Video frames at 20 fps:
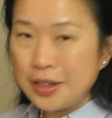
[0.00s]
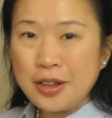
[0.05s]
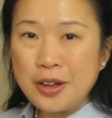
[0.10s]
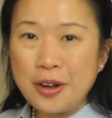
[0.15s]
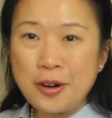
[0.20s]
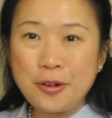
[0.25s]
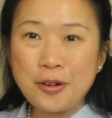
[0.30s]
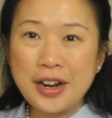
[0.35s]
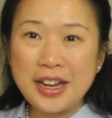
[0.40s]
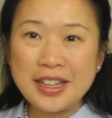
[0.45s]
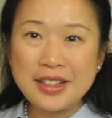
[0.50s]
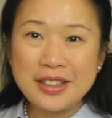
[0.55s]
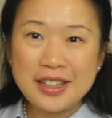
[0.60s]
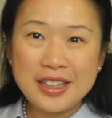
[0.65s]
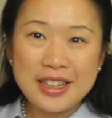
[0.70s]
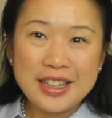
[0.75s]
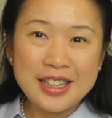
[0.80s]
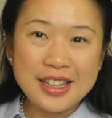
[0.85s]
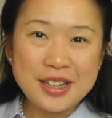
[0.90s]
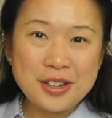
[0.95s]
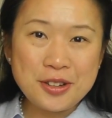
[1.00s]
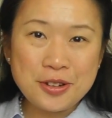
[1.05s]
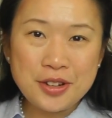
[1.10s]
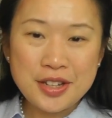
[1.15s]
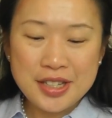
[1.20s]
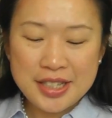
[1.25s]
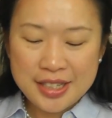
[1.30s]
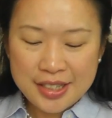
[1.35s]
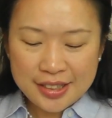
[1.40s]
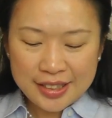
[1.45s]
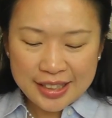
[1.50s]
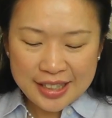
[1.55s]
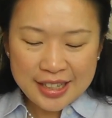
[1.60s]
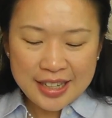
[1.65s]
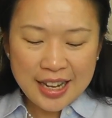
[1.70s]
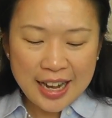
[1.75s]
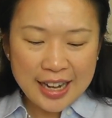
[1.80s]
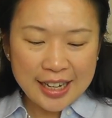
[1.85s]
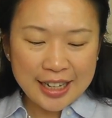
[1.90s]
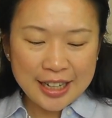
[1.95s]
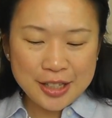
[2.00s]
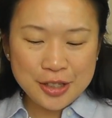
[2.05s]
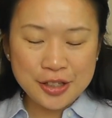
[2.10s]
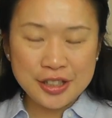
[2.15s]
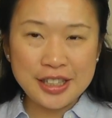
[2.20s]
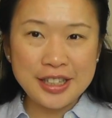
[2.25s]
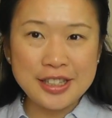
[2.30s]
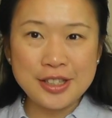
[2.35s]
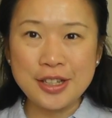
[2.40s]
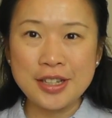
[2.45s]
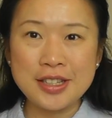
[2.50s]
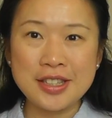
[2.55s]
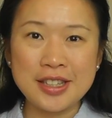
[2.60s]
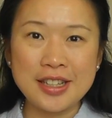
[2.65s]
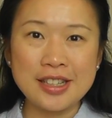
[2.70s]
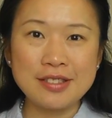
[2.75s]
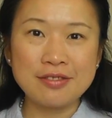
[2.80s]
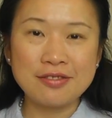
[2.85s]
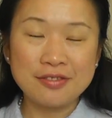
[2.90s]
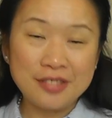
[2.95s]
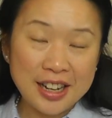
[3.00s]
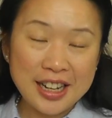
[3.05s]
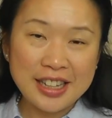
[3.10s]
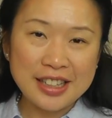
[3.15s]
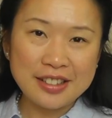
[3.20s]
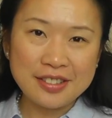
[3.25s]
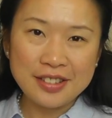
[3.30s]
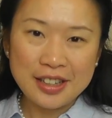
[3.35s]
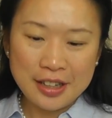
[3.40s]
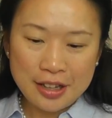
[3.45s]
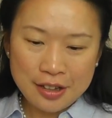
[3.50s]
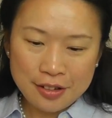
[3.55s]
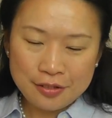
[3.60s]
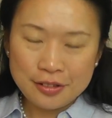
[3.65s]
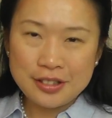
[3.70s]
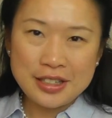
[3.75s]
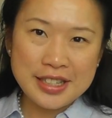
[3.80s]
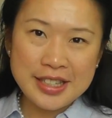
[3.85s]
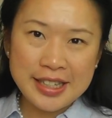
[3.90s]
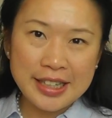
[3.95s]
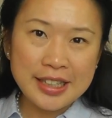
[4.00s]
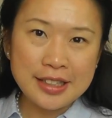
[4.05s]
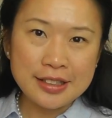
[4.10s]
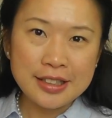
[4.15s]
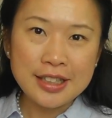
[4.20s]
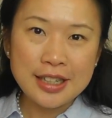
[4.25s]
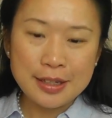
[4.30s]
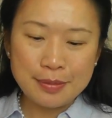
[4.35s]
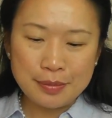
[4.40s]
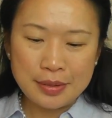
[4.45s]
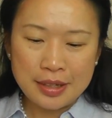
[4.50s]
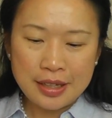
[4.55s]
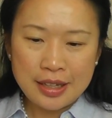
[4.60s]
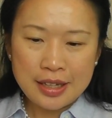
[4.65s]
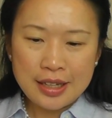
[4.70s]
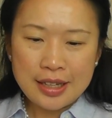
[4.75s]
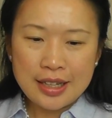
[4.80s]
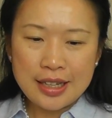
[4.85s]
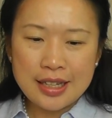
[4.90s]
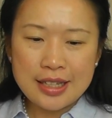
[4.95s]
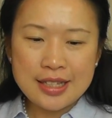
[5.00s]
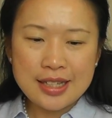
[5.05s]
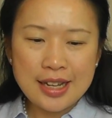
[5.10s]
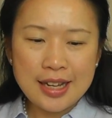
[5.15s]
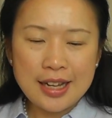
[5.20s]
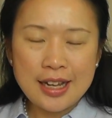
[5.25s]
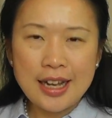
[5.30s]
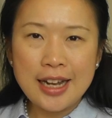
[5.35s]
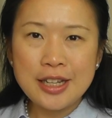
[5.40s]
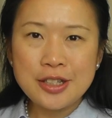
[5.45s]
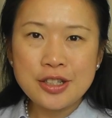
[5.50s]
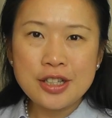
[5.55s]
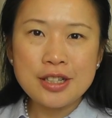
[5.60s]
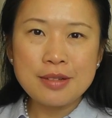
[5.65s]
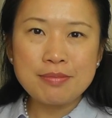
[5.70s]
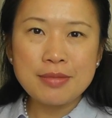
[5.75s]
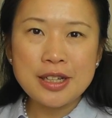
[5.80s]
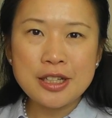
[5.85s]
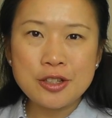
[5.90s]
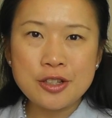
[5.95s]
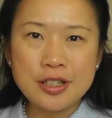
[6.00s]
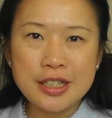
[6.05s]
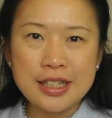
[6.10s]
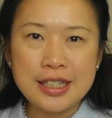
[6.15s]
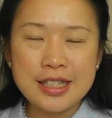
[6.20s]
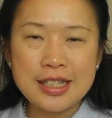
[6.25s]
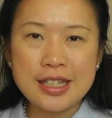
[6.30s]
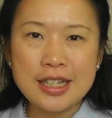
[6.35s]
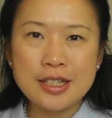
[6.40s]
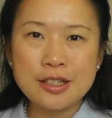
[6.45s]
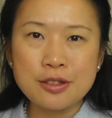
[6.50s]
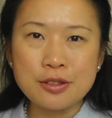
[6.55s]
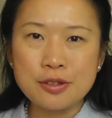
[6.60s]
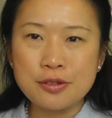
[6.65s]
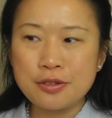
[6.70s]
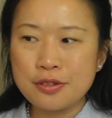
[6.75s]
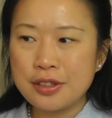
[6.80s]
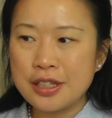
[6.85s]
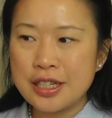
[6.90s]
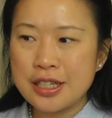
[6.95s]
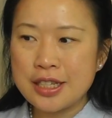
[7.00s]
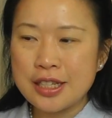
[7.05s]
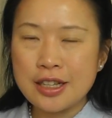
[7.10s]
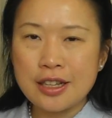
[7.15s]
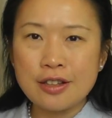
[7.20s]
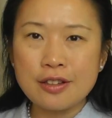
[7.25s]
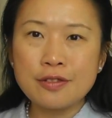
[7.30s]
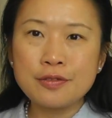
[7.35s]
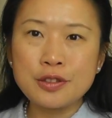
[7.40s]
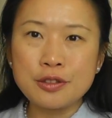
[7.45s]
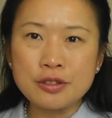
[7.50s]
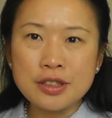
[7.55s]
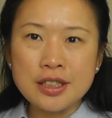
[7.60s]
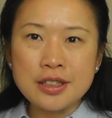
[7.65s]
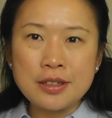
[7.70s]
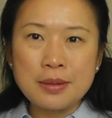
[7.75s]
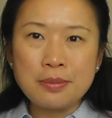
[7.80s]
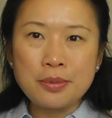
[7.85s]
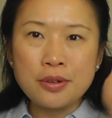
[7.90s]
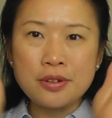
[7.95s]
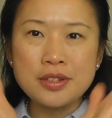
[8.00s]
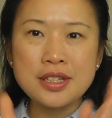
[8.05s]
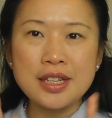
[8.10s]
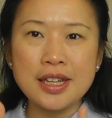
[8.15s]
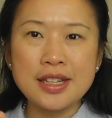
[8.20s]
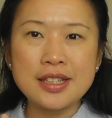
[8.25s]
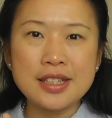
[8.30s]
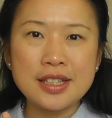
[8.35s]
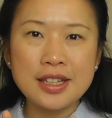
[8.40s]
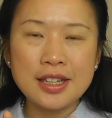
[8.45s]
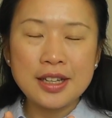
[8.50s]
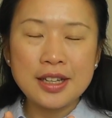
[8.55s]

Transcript: Alright, interestingly, I actually just got 5 for the second time. It's actually much easier to do this filtering process,